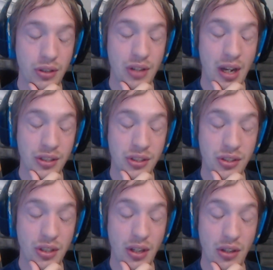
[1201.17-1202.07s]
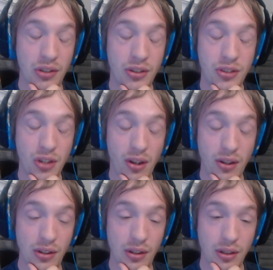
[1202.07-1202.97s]
actually the
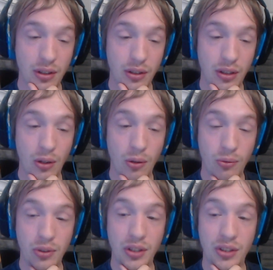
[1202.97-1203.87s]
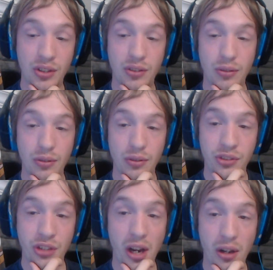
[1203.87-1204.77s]
son, the only
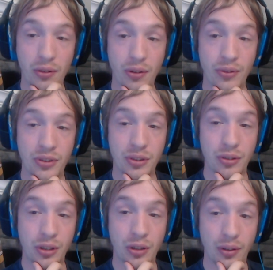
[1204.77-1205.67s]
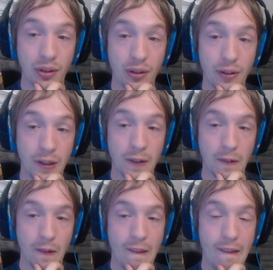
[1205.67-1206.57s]
child of the serial
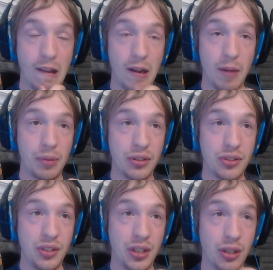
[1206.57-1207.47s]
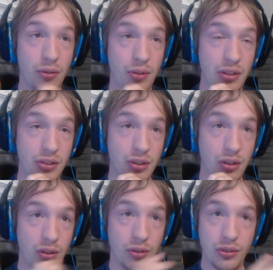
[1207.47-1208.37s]
killer. Because he killed his
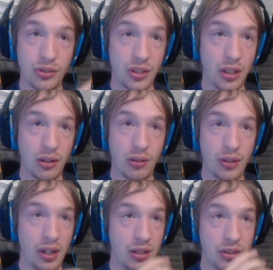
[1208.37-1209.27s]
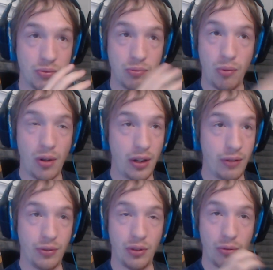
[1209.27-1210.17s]
other child and his
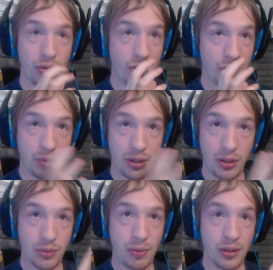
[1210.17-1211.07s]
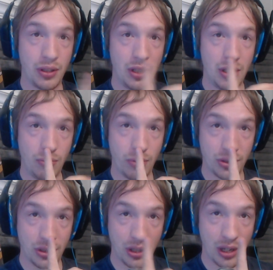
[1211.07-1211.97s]
wife along with everybody else, but he was
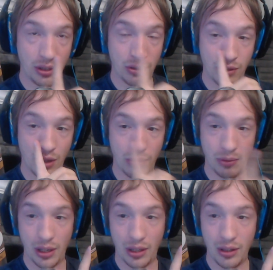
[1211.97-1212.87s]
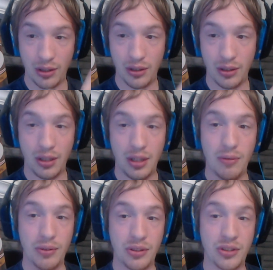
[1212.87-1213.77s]
the guy who got away. He
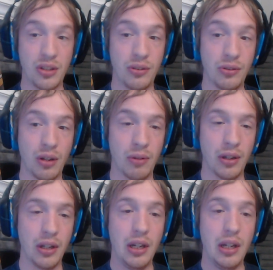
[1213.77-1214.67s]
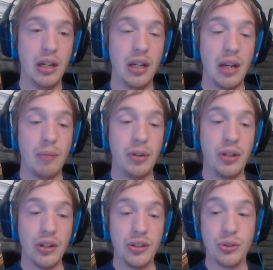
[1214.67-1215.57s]
was the son who got away.
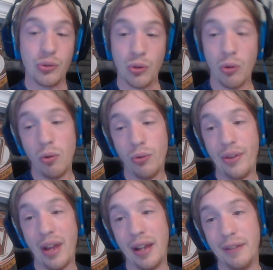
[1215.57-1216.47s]
Because you're told that